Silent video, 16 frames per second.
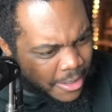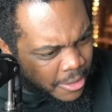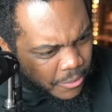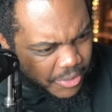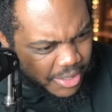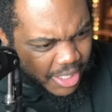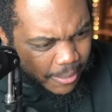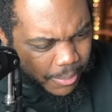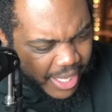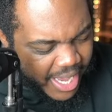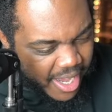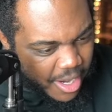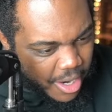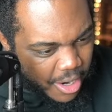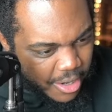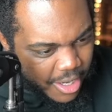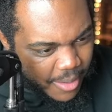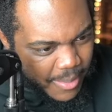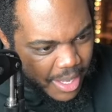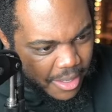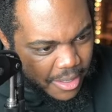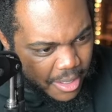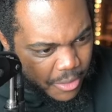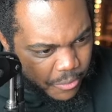We see a playing card come
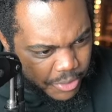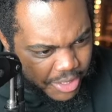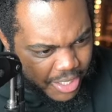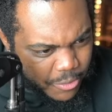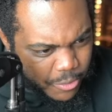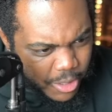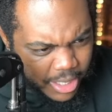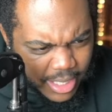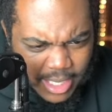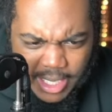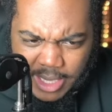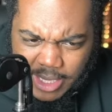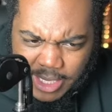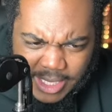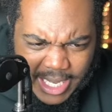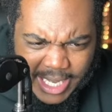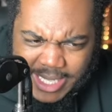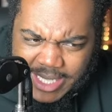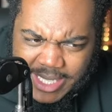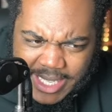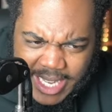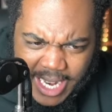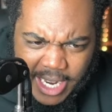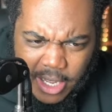out. We see one looks like it's
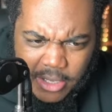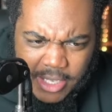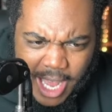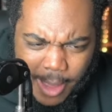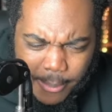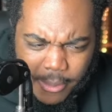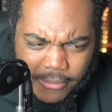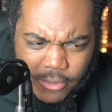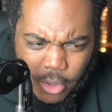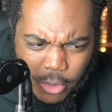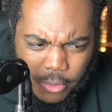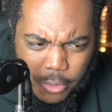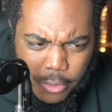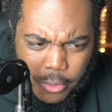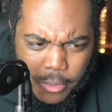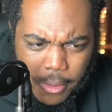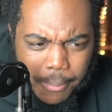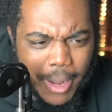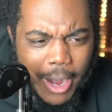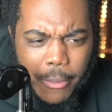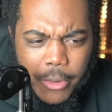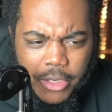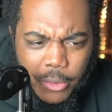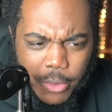setting on top of Toru, but I
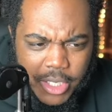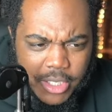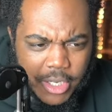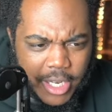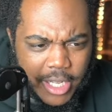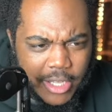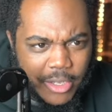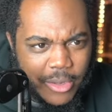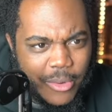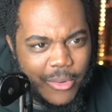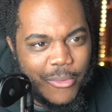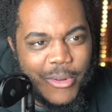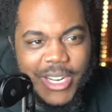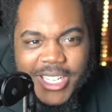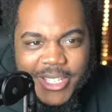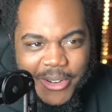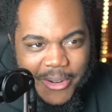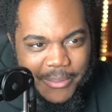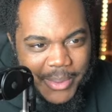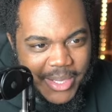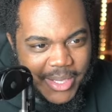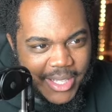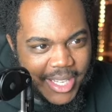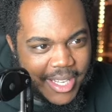wonder what it's gonna do. What is her
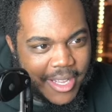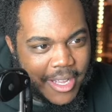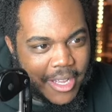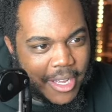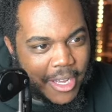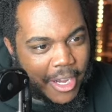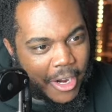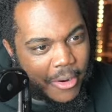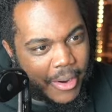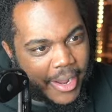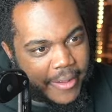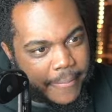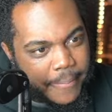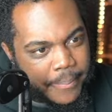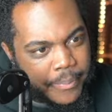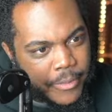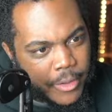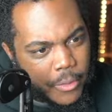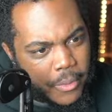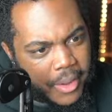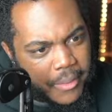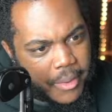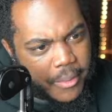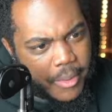ability? All right,
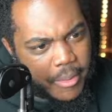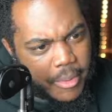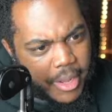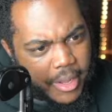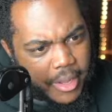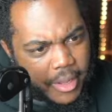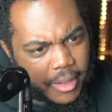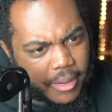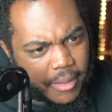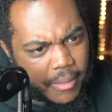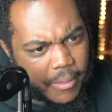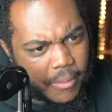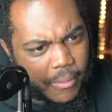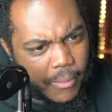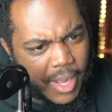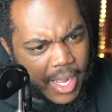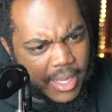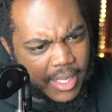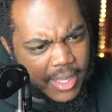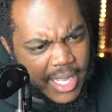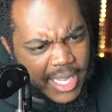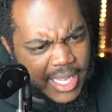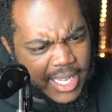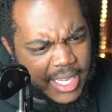wait, wait, wait, wait. Why look
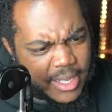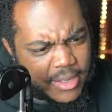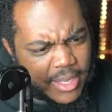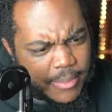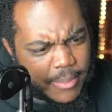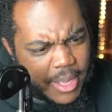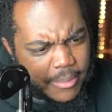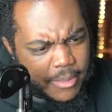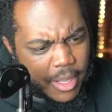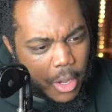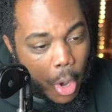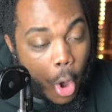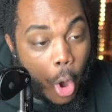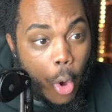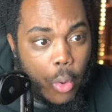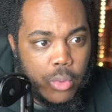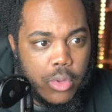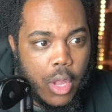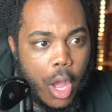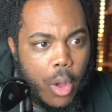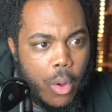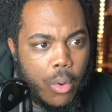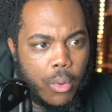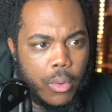like it healed him up though? Oh
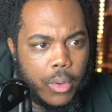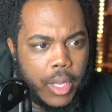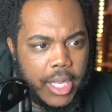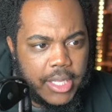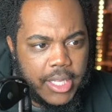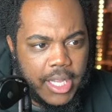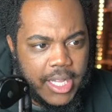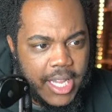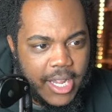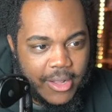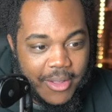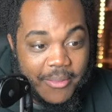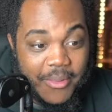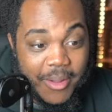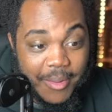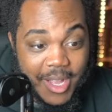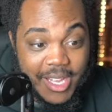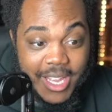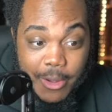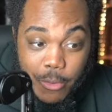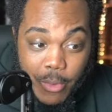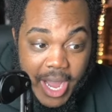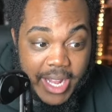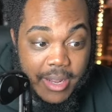no, it didn't heal him up because it
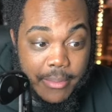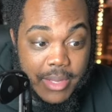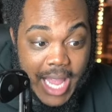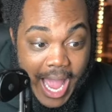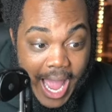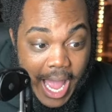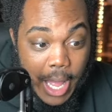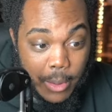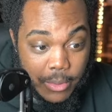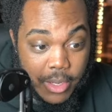weighed him down.